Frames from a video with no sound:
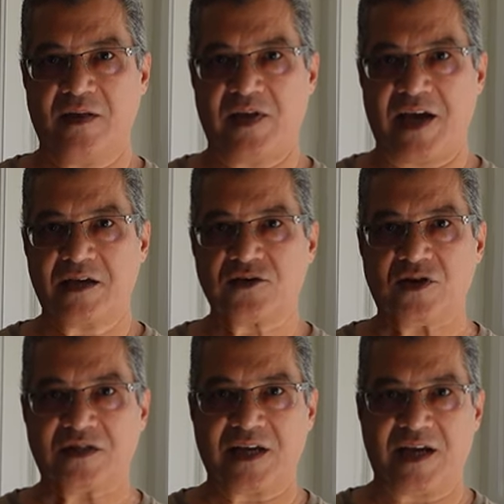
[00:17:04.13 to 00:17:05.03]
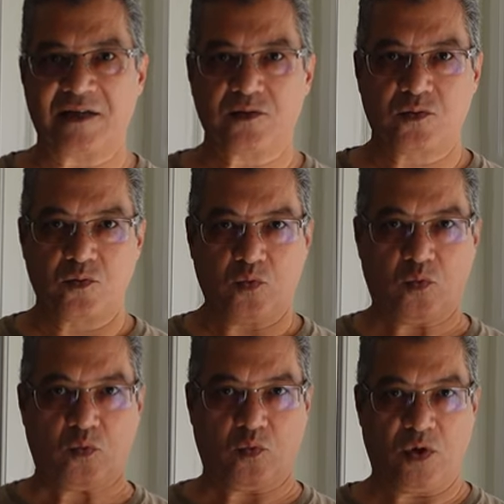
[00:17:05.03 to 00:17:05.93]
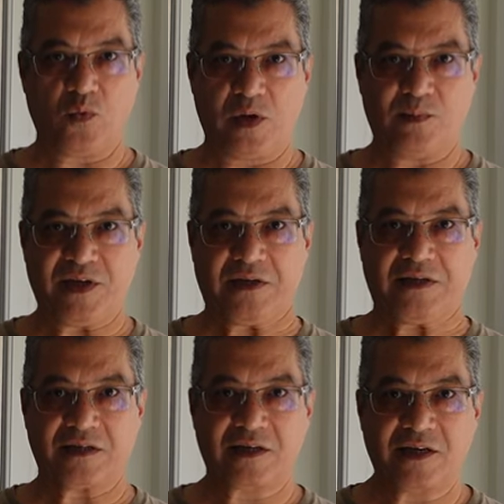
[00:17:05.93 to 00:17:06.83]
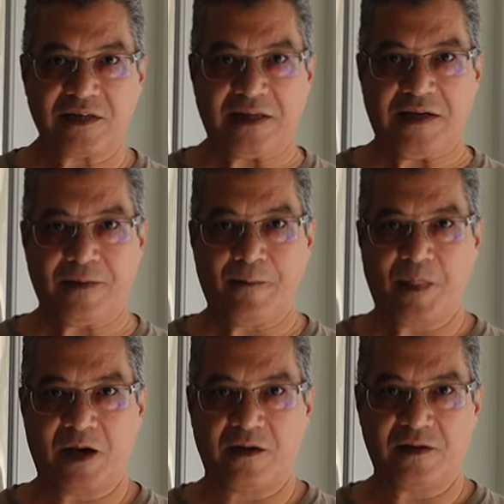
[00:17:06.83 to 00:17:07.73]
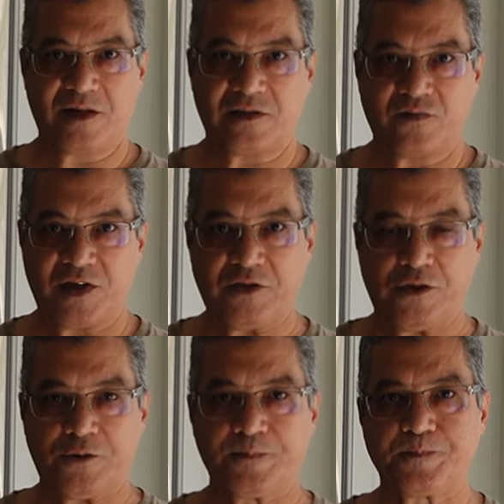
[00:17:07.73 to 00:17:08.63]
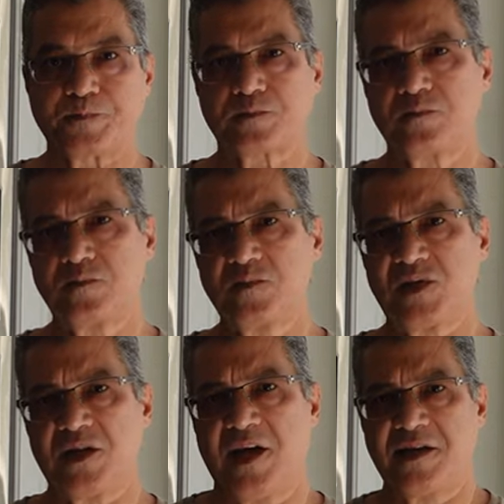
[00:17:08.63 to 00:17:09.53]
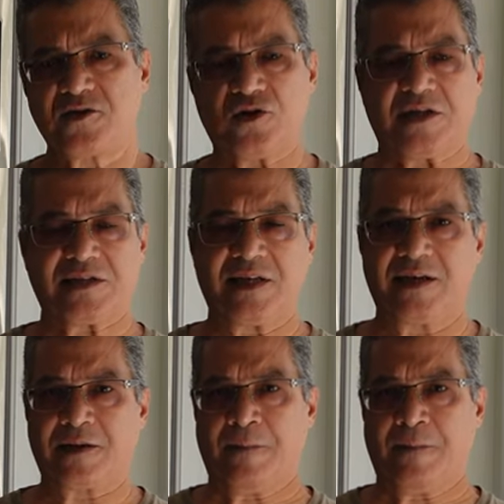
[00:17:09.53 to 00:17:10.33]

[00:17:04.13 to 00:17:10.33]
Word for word: The extras, as we will be discussing on this video, extras like